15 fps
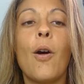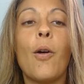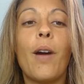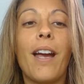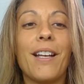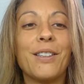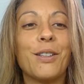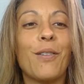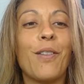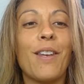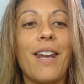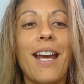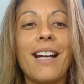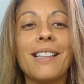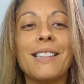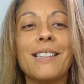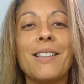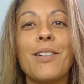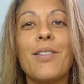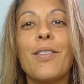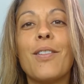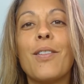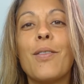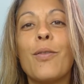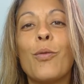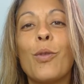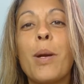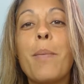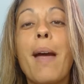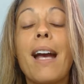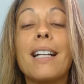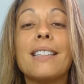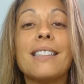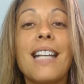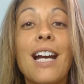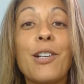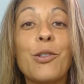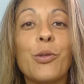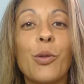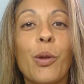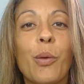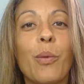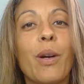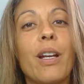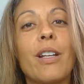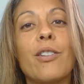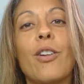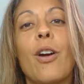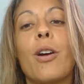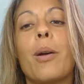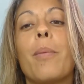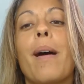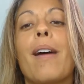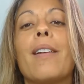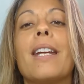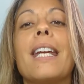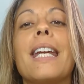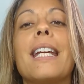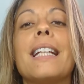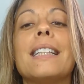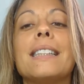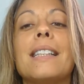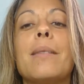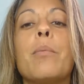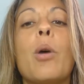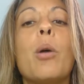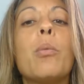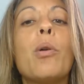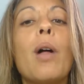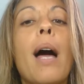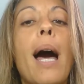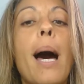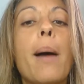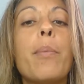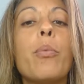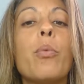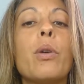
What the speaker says: Okay, so the next REMAX tech tool that we're going to talk about is the mobile app,